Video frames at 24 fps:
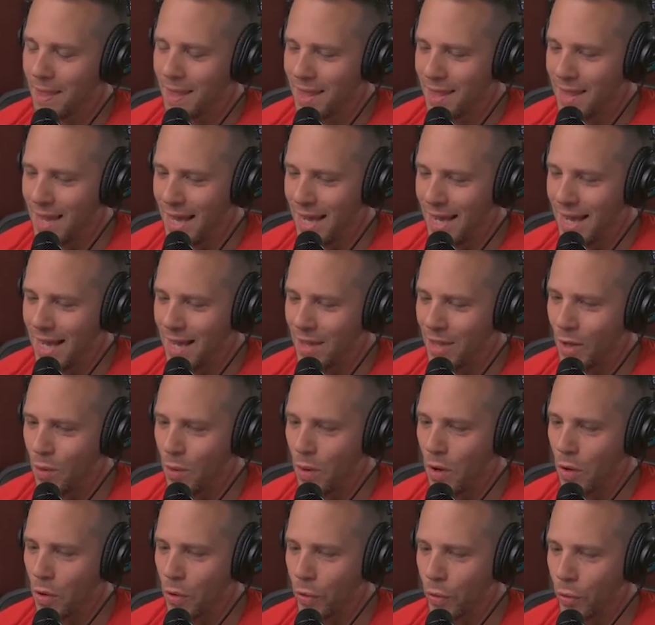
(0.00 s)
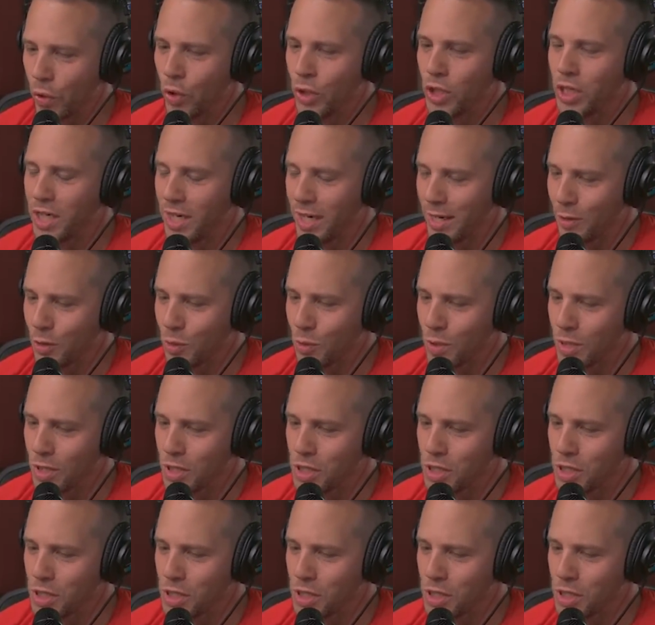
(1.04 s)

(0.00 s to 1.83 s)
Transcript: They uh, they were rushing through this